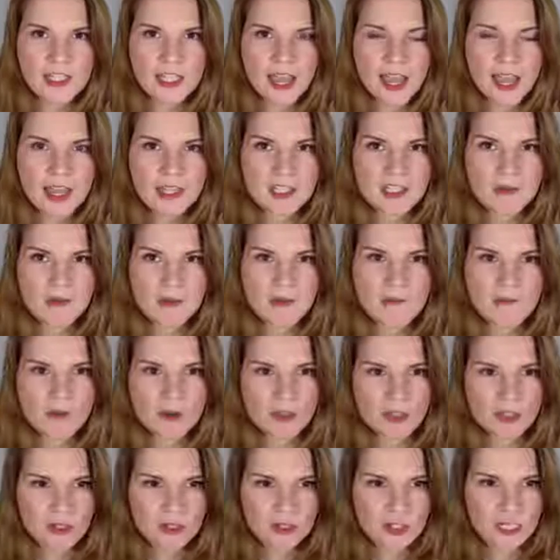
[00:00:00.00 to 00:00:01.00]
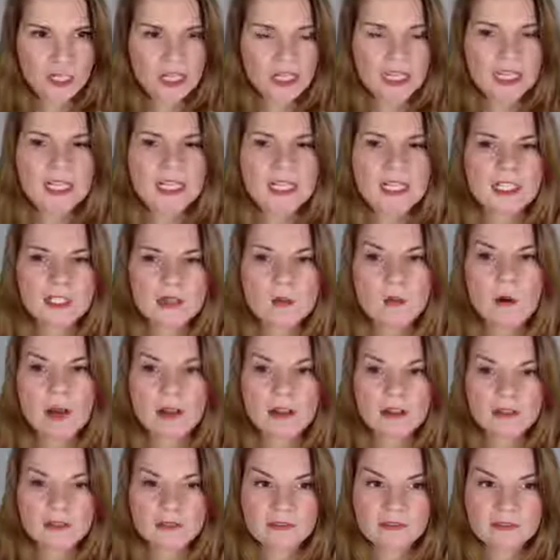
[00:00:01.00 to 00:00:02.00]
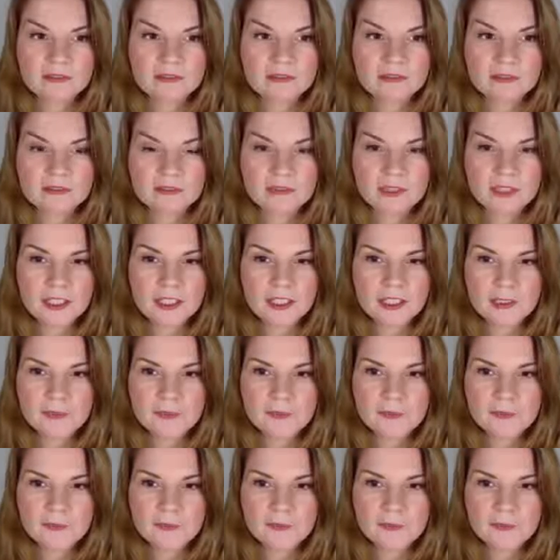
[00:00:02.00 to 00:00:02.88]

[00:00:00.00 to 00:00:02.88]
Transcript: gas before you can get anywhere. Okay.